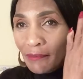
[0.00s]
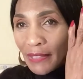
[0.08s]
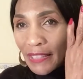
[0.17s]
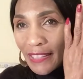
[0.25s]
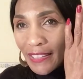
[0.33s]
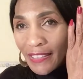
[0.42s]

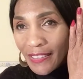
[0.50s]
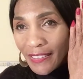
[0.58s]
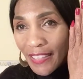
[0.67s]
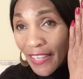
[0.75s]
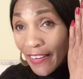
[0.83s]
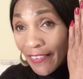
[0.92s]
But it's
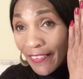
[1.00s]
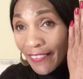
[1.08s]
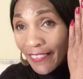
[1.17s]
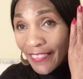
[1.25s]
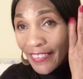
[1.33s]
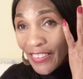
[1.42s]
there.
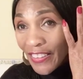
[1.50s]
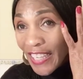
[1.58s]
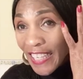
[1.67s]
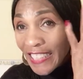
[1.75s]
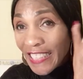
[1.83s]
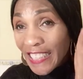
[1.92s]
You
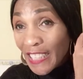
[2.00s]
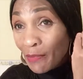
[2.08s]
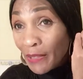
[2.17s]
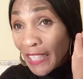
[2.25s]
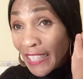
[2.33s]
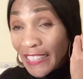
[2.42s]
can't see it,
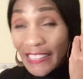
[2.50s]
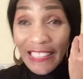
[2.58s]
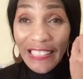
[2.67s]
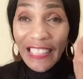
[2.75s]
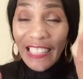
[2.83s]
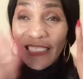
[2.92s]
but I can
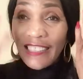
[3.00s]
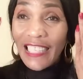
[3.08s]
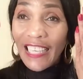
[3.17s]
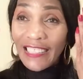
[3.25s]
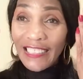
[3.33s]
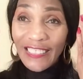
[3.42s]
see it.
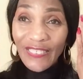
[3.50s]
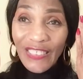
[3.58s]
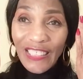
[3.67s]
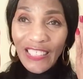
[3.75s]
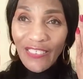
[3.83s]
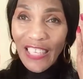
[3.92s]
I just
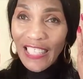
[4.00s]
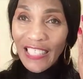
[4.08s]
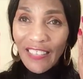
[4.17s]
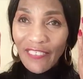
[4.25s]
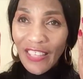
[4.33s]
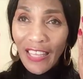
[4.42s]
want you to know I
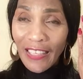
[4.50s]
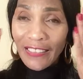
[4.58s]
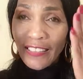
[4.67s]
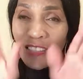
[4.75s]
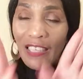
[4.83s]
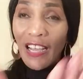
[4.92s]
love that.
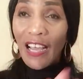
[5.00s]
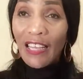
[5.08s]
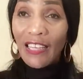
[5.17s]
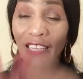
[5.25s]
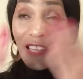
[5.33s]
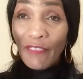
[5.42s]
I
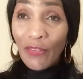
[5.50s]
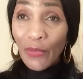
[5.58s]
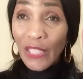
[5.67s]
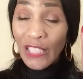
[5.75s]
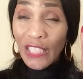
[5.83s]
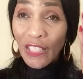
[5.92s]
love the
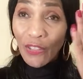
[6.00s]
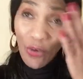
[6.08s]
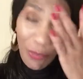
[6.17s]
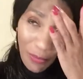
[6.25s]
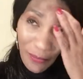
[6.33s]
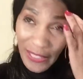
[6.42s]
way she
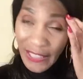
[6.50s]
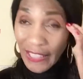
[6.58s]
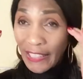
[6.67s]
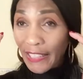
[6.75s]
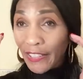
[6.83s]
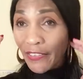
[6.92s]
incorporates the
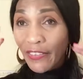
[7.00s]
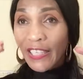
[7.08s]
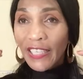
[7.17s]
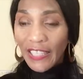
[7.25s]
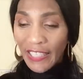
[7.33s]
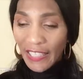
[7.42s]
glitter
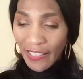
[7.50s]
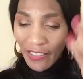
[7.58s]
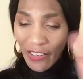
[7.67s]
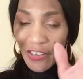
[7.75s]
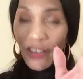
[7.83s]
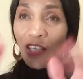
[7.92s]
in
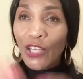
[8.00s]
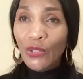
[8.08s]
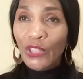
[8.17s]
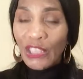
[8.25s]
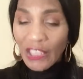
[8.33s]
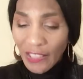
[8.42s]
her
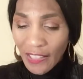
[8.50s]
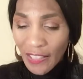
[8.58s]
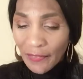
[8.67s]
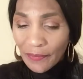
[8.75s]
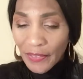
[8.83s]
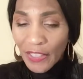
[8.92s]
lotions.
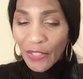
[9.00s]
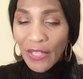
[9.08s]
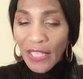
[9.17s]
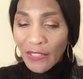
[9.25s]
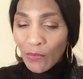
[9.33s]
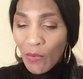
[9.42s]
So
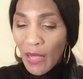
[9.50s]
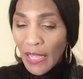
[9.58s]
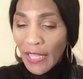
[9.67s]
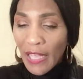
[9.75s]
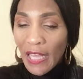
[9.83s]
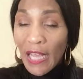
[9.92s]
that's
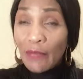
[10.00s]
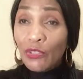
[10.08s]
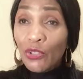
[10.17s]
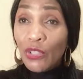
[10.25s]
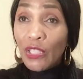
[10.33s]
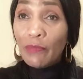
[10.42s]
why I'm
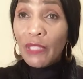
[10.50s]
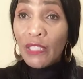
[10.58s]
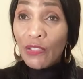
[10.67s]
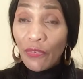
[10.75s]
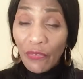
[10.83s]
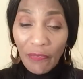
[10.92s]
choosing this
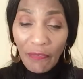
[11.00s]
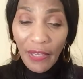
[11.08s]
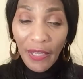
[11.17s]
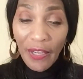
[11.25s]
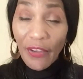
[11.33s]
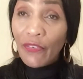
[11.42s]
Sofia
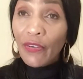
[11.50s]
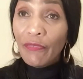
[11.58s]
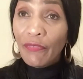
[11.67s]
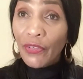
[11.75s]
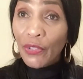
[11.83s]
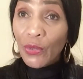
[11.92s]
Vergara
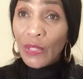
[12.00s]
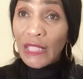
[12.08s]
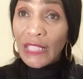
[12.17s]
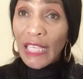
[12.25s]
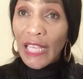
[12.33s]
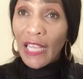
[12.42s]
for you
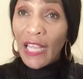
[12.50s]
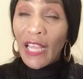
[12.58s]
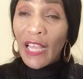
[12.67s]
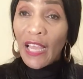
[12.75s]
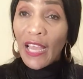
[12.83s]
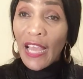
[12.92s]
today
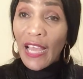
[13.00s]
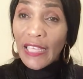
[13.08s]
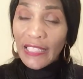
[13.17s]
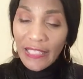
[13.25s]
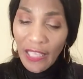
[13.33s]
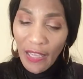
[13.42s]

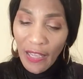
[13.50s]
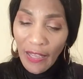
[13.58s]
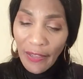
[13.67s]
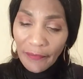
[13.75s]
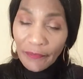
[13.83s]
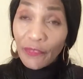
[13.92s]
as
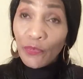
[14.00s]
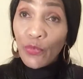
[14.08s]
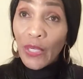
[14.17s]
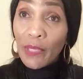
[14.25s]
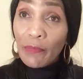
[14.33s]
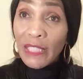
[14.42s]
um,
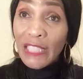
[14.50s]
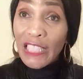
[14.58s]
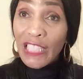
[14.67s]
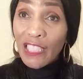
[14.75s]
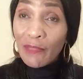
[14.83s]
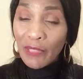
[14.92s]

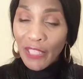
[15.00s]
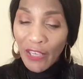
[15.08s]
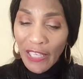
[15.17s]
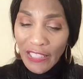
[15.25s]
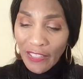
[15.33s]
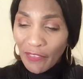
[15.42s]
recommendation
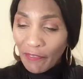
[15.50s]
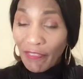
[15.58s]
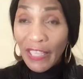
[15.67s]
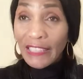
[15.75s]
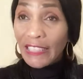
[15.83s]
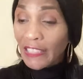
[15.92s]
because of the
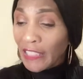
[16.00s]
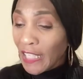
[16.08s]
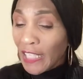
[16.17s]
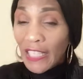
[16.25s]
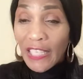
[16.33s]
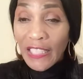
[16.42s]
fact that
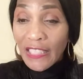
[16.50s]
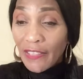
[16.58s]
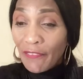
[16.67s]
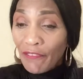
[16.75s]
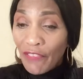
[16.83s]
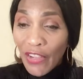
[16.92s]
it's
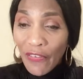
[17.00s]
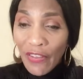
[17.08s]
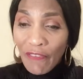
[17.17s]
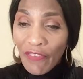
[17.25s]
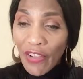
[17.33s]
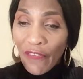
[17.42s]
a
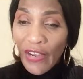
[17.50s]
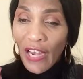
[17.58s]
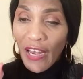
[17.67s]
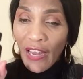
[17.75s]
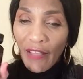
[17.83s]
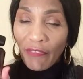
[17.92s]
very, very
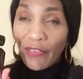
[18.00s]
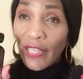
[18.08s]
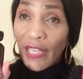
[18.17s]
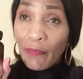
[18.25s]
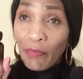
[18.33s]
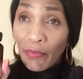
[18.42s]

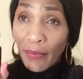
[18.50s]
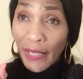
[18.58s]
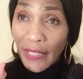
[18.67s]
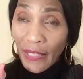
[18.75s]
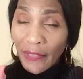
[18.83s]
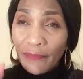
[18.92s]
lovely
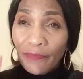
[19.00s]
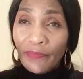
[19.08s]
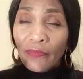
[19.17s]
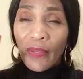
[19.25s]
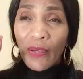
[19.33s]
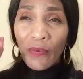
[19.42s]
product.
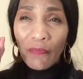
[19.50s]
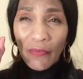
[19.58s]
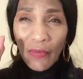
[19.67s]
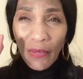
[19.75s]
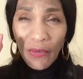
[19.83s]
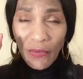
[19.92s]
Um,
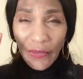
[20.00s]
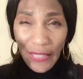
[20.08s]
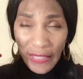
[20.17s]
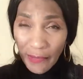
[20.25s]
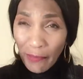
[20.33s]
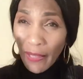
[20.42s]
oh,
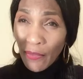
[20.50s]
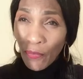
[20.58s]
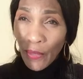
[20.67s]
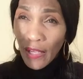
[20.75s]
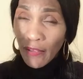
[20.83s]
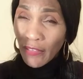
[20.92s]
yes, by the
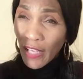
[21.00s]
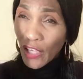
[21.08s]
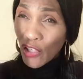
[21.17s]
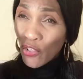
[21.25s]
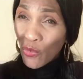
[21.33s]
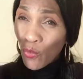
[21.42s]
way, in
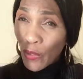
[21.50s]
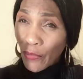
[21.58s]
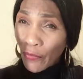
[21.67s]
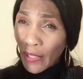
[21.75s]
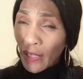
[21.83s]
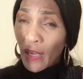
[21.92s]
case you're
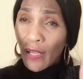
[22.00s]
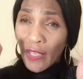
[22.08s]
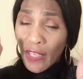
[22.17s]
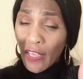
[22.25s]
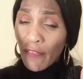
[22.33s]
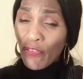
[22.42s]
wondering
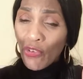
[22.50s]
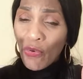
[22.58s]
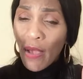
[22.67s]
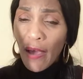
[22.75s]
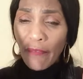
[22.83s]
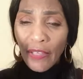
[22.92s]
if you
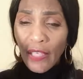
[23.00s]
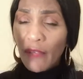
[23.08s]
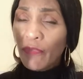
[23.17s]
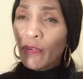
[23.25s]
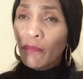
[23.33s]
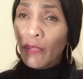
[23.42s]
have any
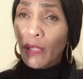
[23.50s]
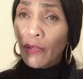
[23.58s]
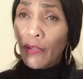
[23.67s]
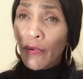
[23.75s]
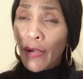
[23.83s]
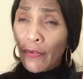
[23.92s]

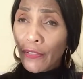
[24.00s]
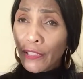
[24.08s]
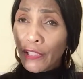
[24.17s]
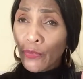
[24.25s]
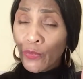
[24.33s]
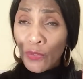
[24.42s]

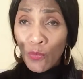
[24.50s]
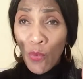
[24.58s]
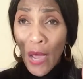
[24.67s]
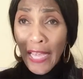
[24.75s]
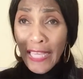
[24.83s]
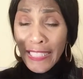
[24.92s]
familiarity with
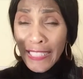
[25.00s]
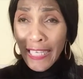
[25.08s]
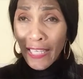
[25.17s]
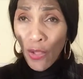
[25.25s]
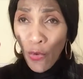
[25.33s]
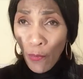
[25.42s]

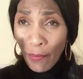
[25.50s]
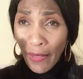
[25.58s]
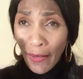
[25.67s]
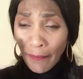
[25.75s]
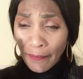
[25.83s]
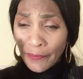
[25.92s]
YSL
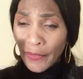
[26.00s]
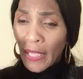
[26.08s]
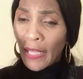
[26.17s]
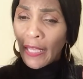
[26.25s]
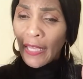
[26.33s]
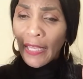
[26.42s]
Opium
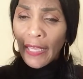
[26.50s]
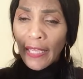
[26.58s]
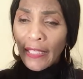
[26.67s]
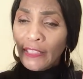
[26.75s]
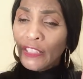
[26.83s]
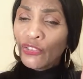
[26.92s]

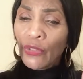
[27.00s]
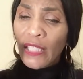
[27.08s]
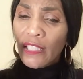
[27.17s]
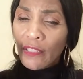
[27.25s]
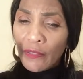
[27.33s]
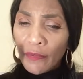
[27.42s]
and
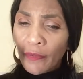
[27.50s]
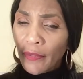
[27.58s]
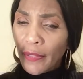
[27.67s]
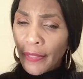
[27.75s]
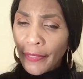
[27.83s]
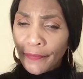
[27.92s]

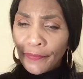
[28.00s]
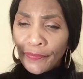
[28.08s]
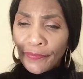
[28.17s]
Tresor